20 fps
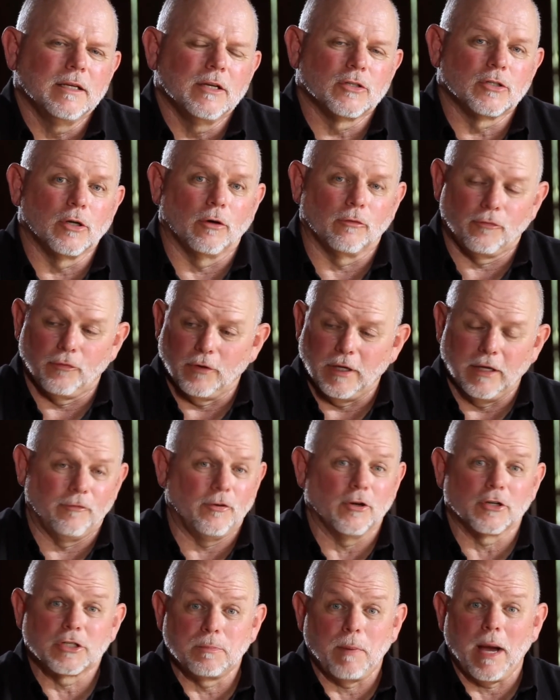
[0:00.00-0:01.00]
So if
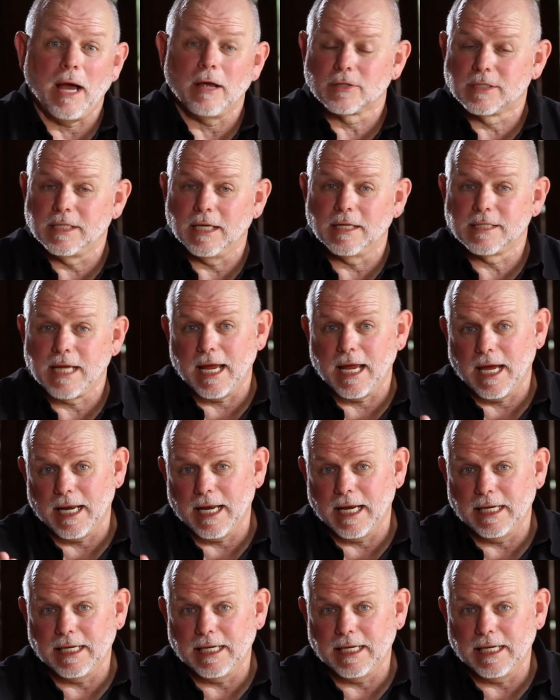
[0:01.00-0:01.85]
your spouse says, honey,